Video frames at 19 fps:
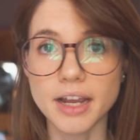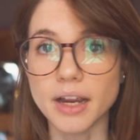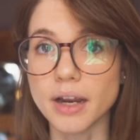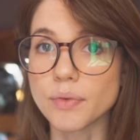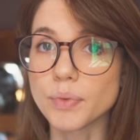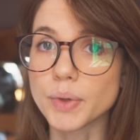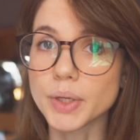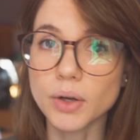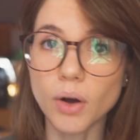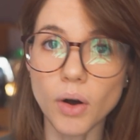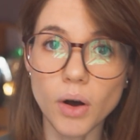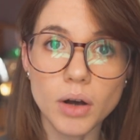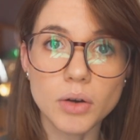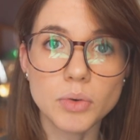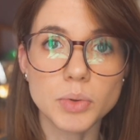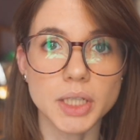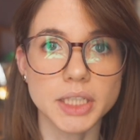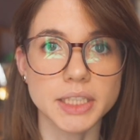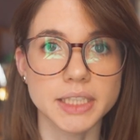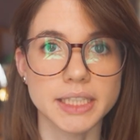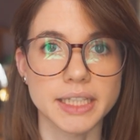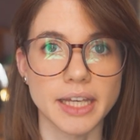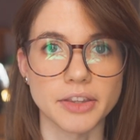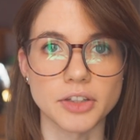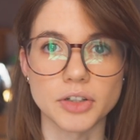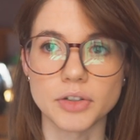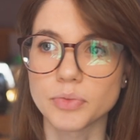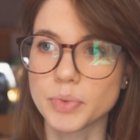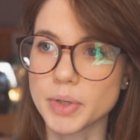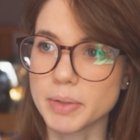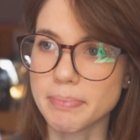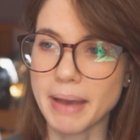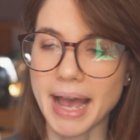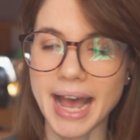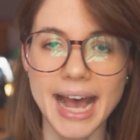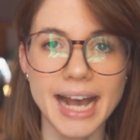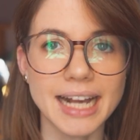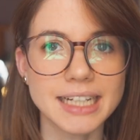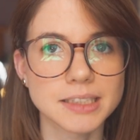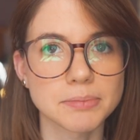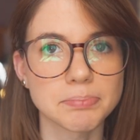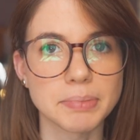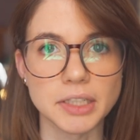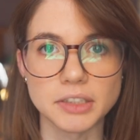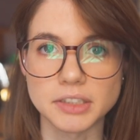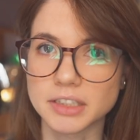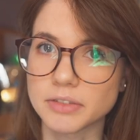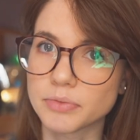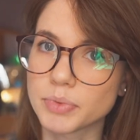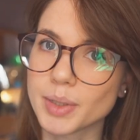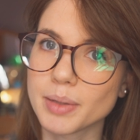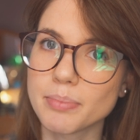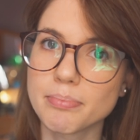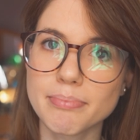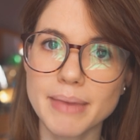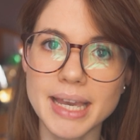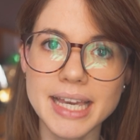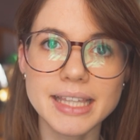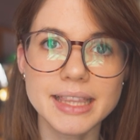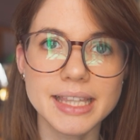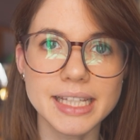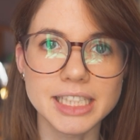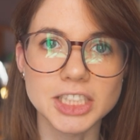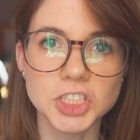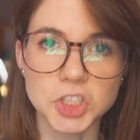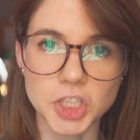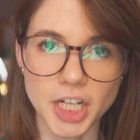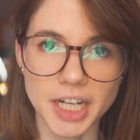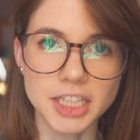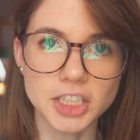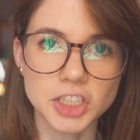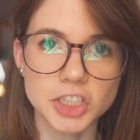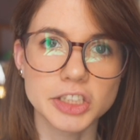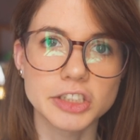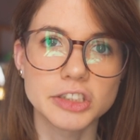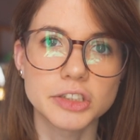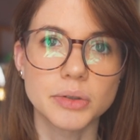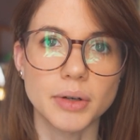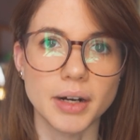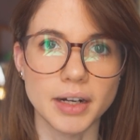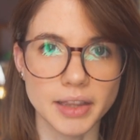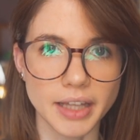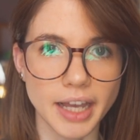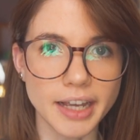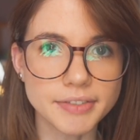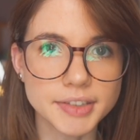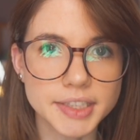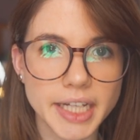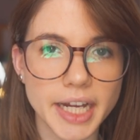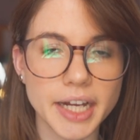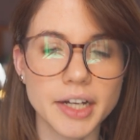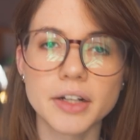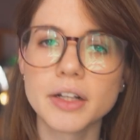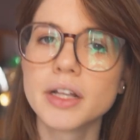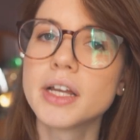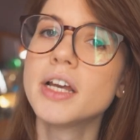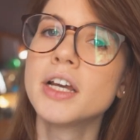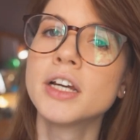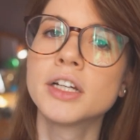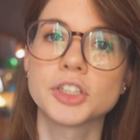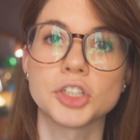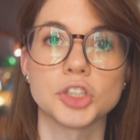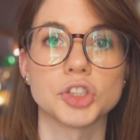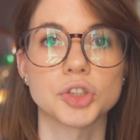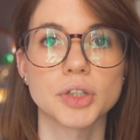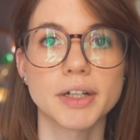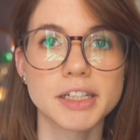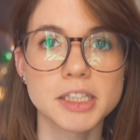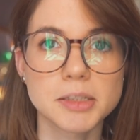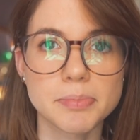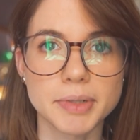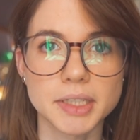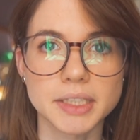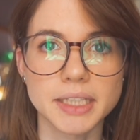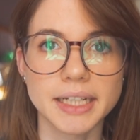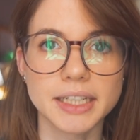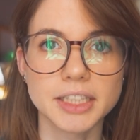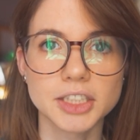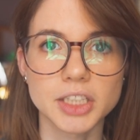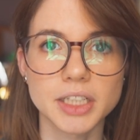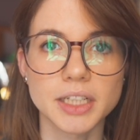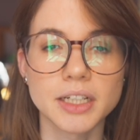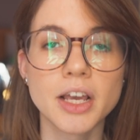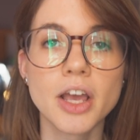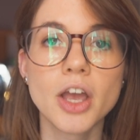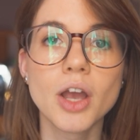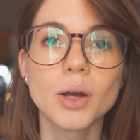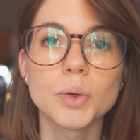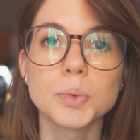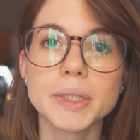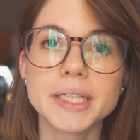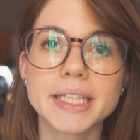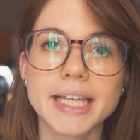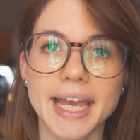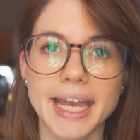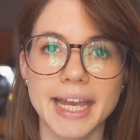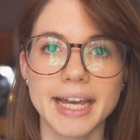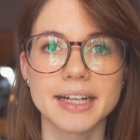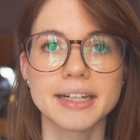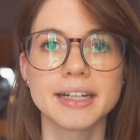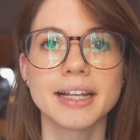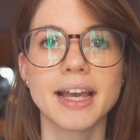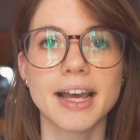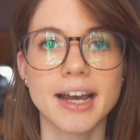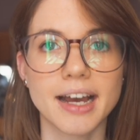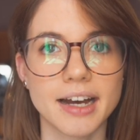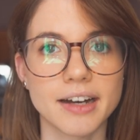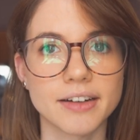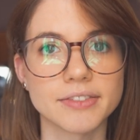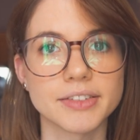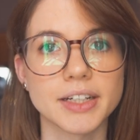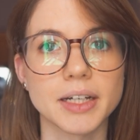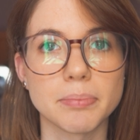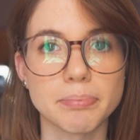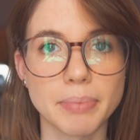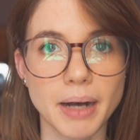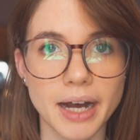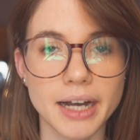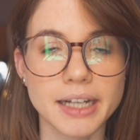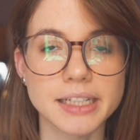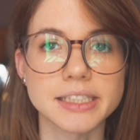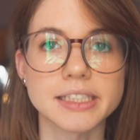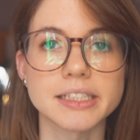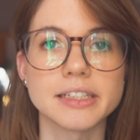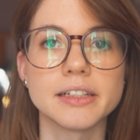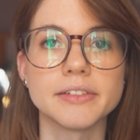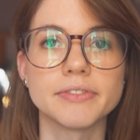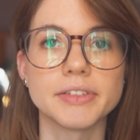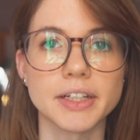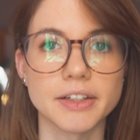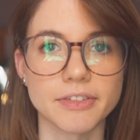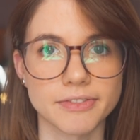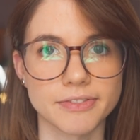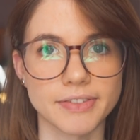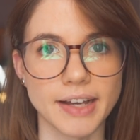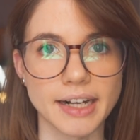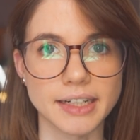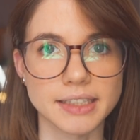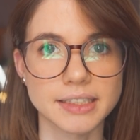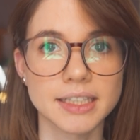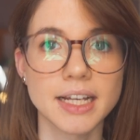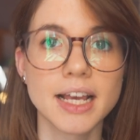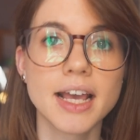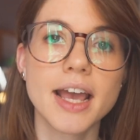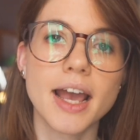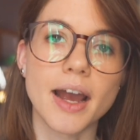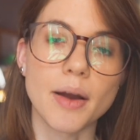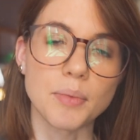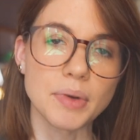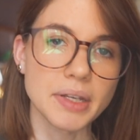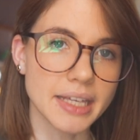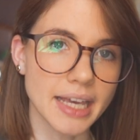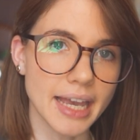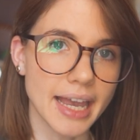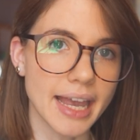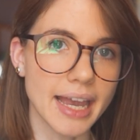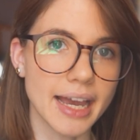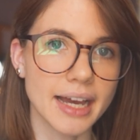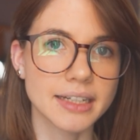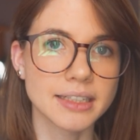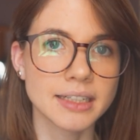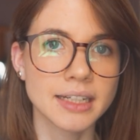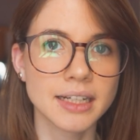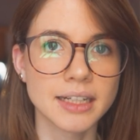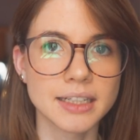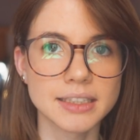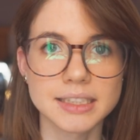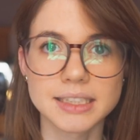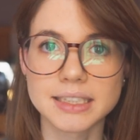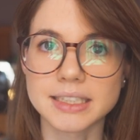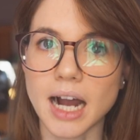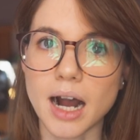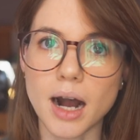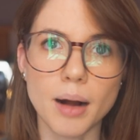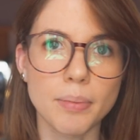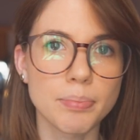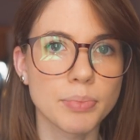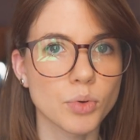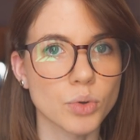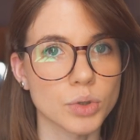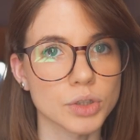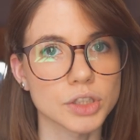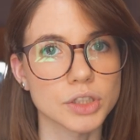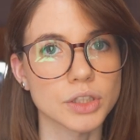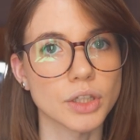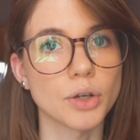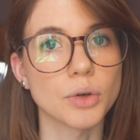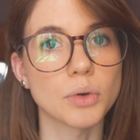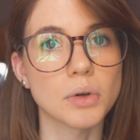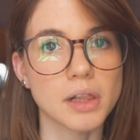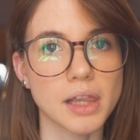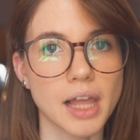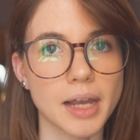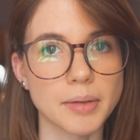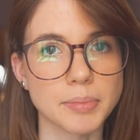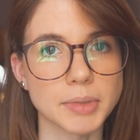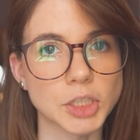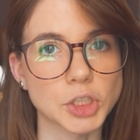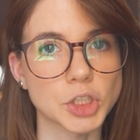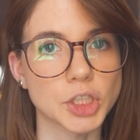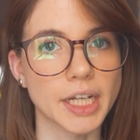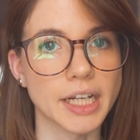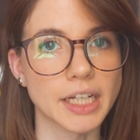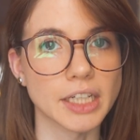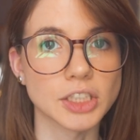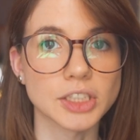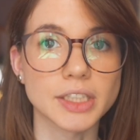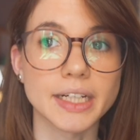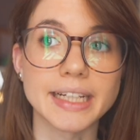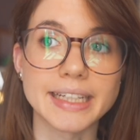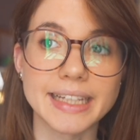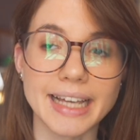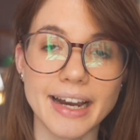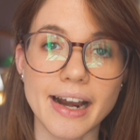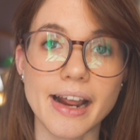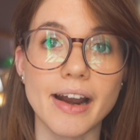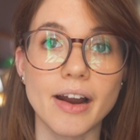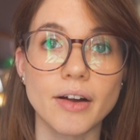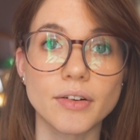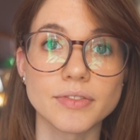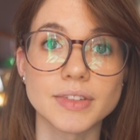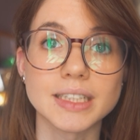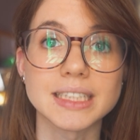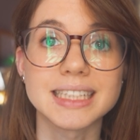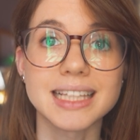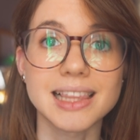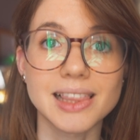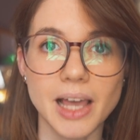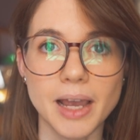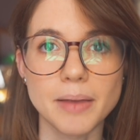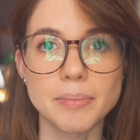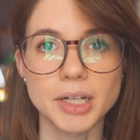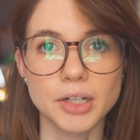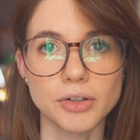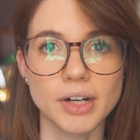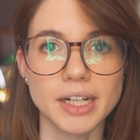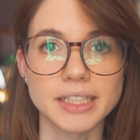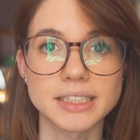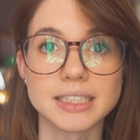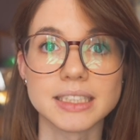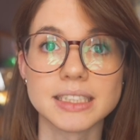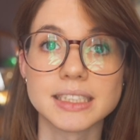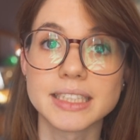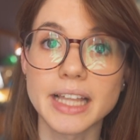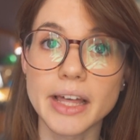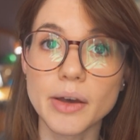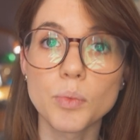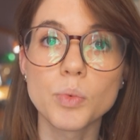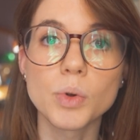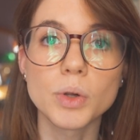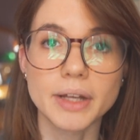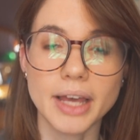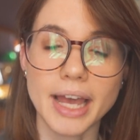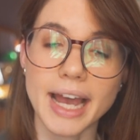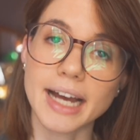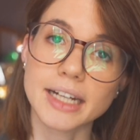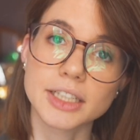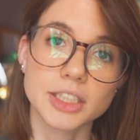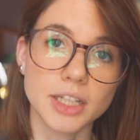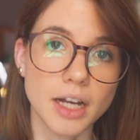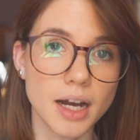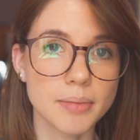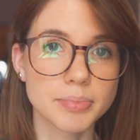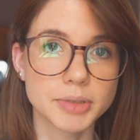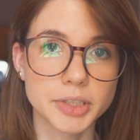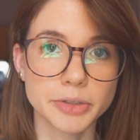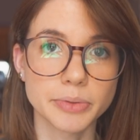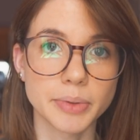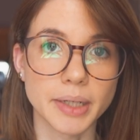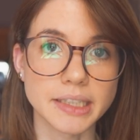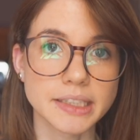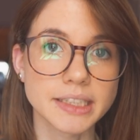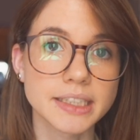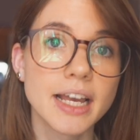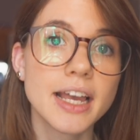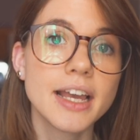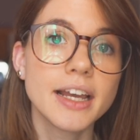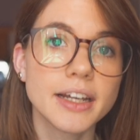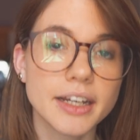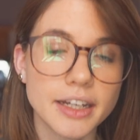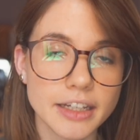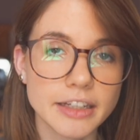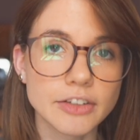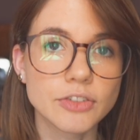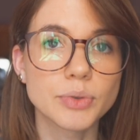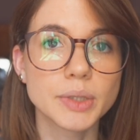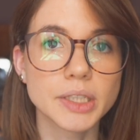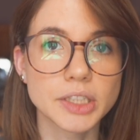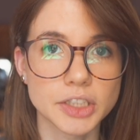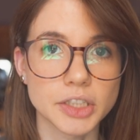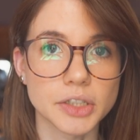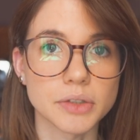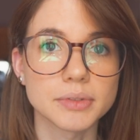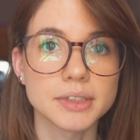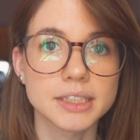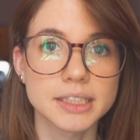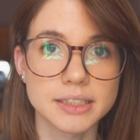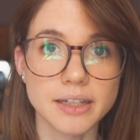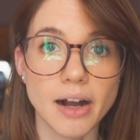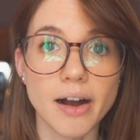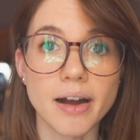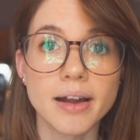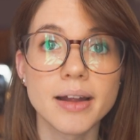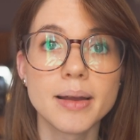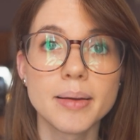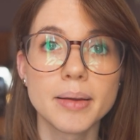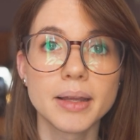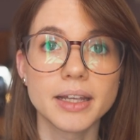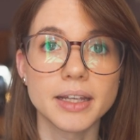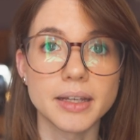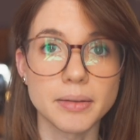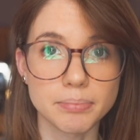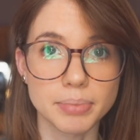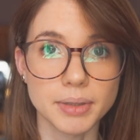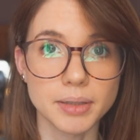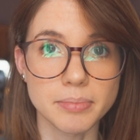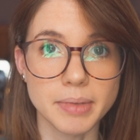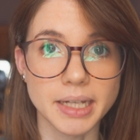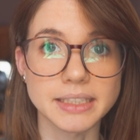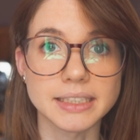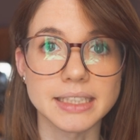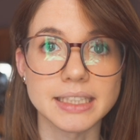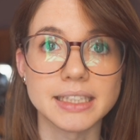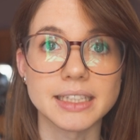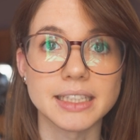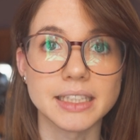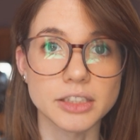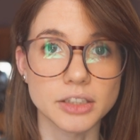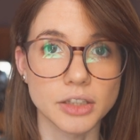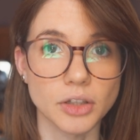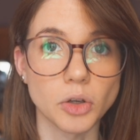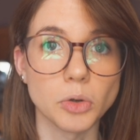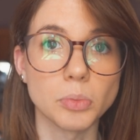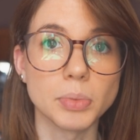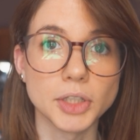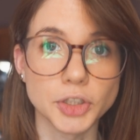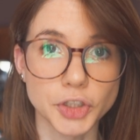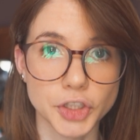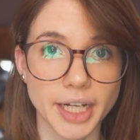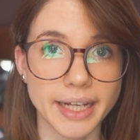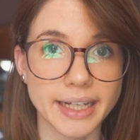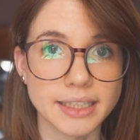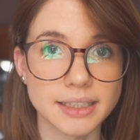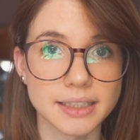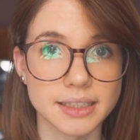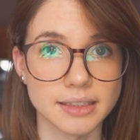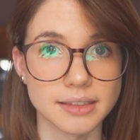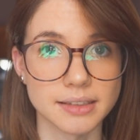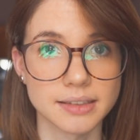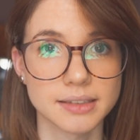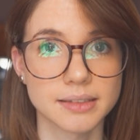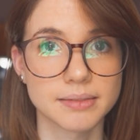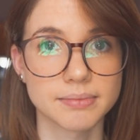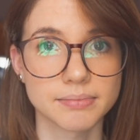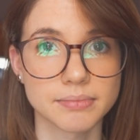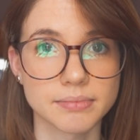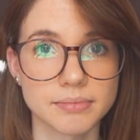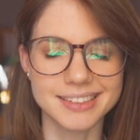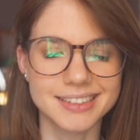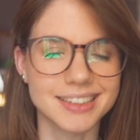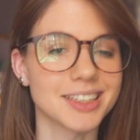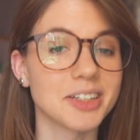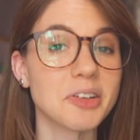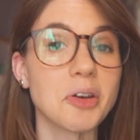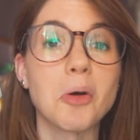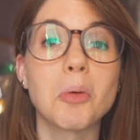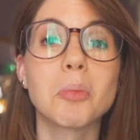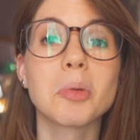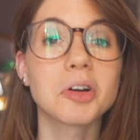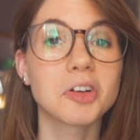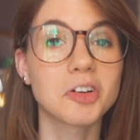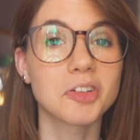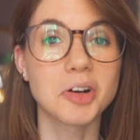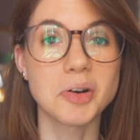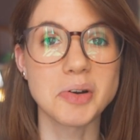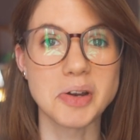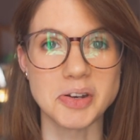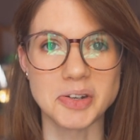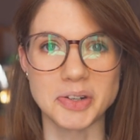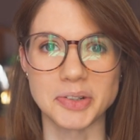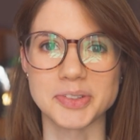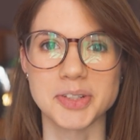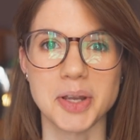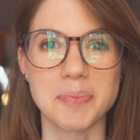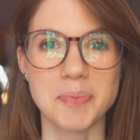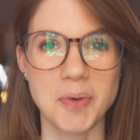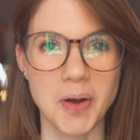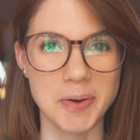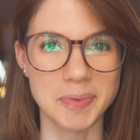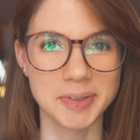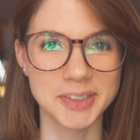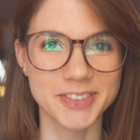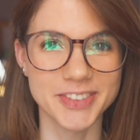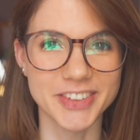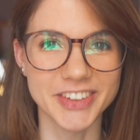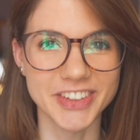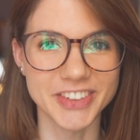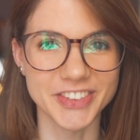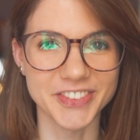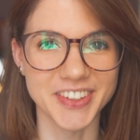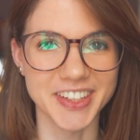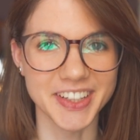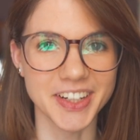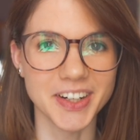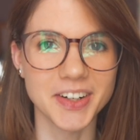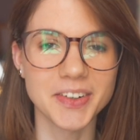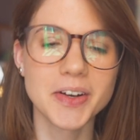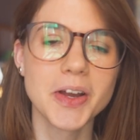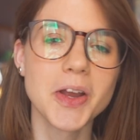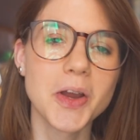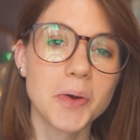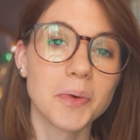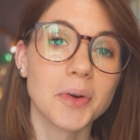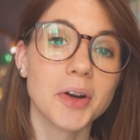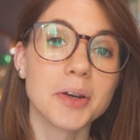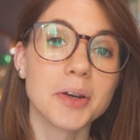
If we all work together, if we pass bills, if we make these changes to our lifestyle, to transportation, we can have a positive effect and we can stop or slow climate change and get out of this climate crisis that will catch up to us if we don't start implementing these global changes. That's it, no more corona news, I promise for this video. We're